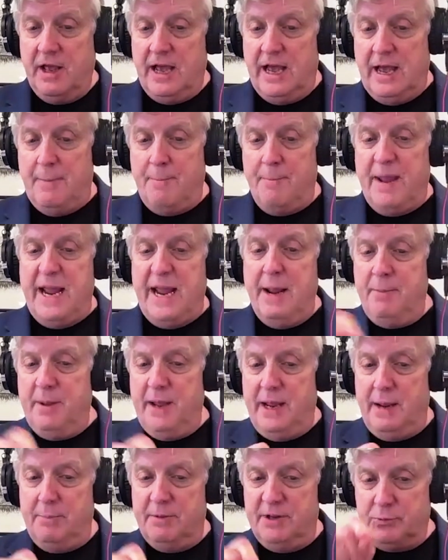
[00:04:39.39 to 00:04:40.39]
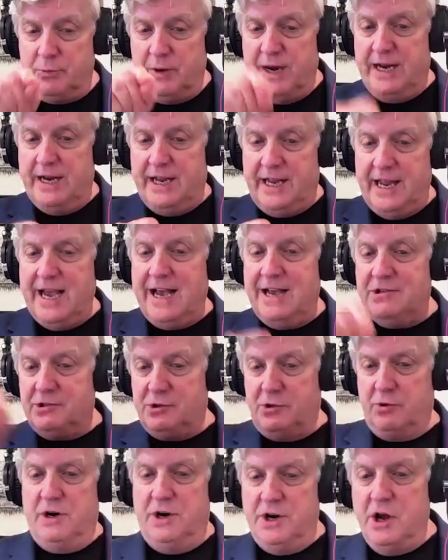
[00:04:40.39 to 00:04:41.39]
maybe between a
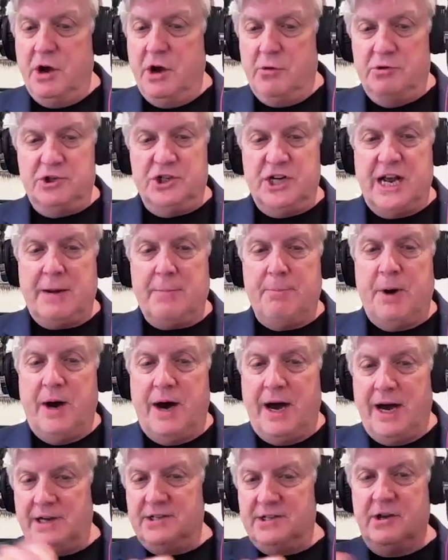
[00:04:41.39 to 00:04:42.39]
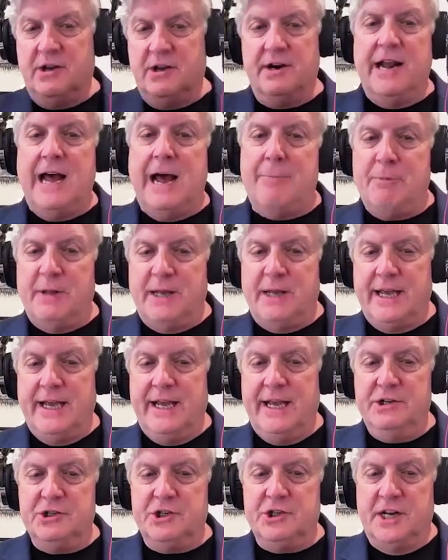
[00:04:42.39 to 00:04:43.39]
yes or a no checkbox on an
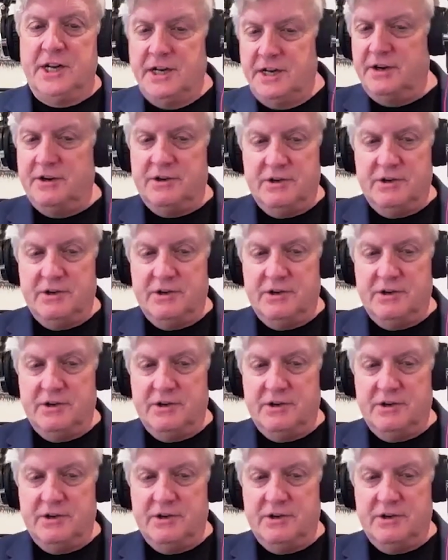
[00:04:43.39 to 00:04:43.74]
application,